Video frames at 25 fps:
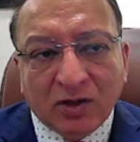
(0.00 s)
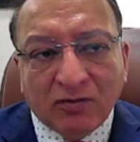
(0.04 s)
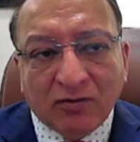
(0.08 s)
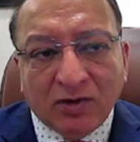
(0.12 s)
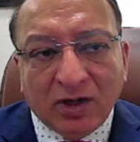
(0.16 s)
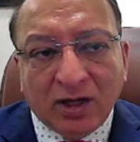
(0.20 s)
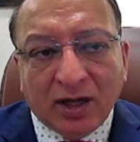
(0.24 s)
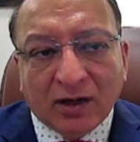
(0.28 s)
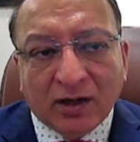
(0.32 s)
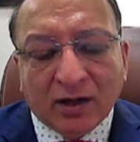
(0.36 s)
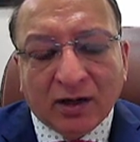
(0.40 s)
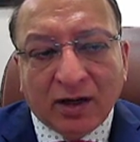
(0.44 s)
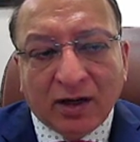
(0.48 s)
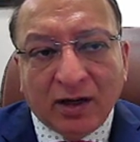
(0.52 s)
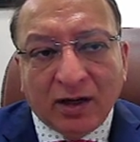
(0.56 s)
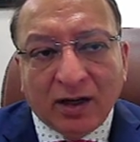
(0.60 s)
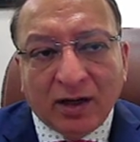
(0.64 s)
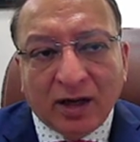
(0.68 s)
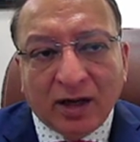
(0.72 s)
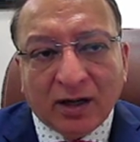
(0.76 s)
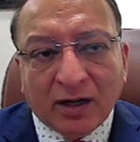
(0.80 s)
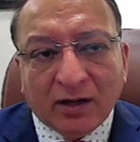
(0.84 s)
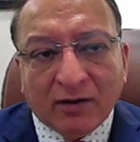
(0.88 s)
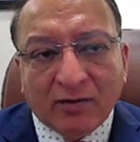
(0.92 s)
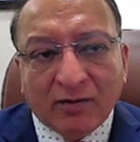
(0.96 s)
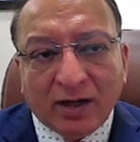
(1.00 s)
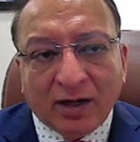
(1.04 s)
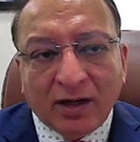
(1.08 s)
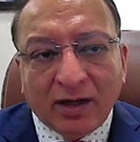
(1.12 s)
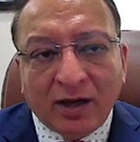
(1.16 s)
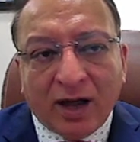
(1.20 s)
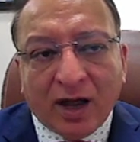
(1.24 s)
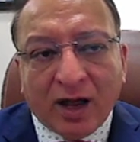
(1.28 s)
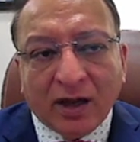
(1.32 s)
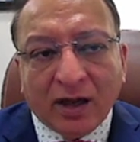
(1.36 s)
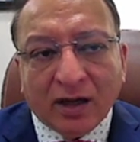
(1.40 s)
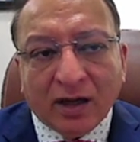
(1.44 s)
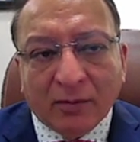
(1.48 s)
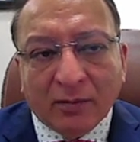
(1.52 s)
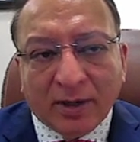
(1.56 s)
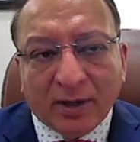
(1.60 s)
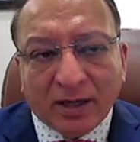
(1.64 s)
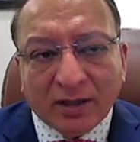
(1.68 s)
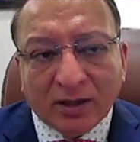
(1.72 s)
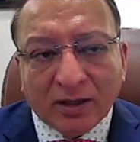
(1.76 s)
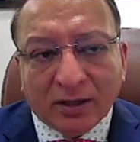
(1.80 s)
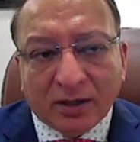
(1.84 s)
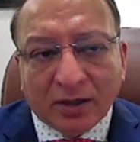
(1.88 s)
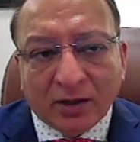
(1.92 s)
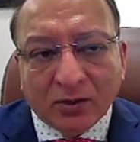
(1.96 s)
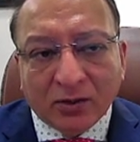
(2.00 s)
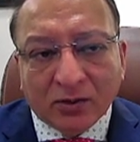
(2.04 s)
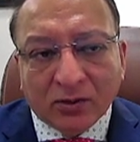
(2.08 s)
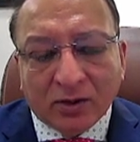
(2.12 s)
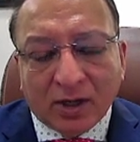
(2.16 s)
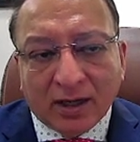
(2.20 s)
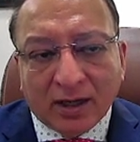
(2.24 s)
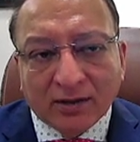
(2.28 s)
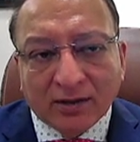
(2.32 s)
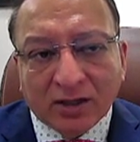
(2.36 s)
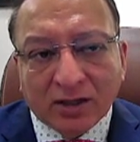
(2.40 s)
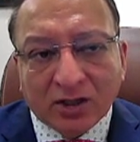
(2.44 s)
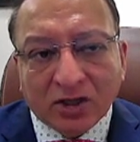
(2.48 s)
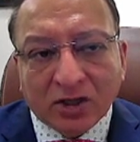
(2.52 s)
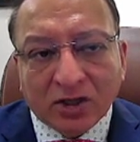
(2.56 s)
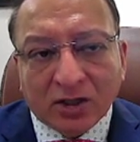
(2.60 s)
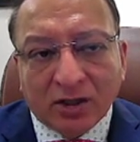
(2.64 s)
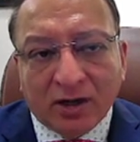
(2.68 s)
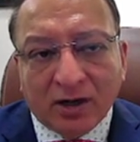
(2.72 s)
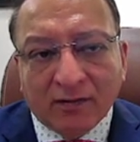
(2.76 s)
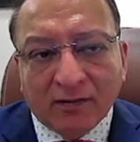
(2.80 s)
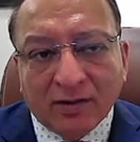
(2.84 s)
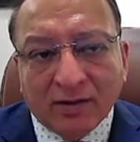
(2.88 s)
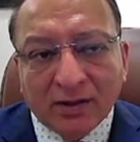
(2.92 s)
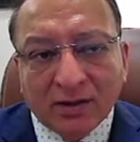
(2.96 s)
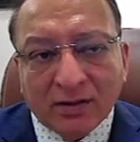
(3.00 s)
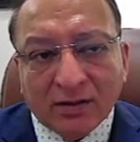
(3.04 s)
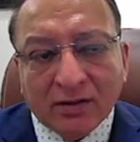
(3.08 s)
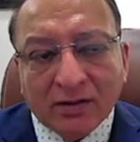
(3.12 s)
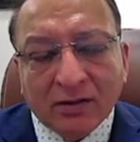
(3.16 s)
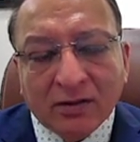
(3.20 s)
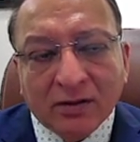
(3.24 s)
we are running at a very high capacity utilization levels.